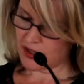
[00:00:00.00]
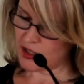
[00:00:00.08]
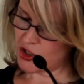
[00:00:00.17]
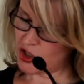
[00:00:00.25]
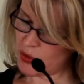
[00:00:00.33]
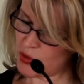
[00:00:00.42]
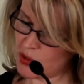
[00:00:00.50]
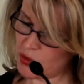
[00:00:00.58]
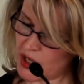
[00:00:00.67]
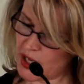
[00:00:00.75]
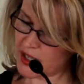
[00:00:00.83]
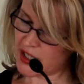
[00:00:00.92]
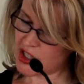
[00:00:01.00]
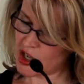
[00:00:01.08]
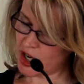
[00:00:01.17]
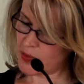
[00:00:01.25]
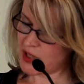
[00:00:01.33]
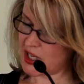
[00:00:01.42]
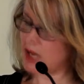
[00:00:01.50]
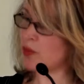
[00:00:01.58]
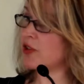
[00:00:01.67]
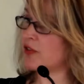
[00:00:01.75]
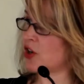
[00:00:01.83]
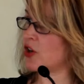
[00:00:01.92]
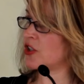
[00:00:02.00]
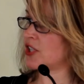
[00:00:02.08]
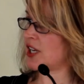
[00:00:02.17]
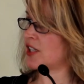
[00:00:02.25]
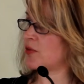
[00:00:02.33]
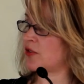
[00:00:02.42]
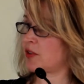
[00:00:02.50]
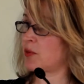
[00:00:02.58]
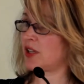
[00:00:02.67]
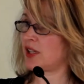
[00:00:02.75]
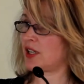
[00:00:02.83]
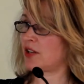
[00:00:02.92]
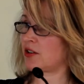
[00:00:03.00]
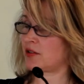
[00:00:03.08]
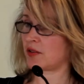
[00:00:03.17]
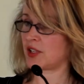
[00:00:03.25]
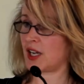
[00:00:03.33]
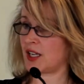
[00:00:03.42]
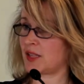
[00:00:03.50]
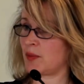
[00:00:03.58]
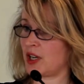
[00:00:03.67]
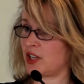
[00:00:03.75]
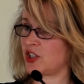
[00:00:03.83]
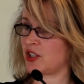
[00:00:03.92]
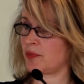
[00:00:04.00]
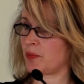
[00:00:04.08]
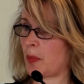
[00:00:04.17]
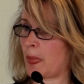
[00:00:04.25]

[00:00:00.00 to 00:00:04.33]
Consumers would like a timetable of contact with their case manager.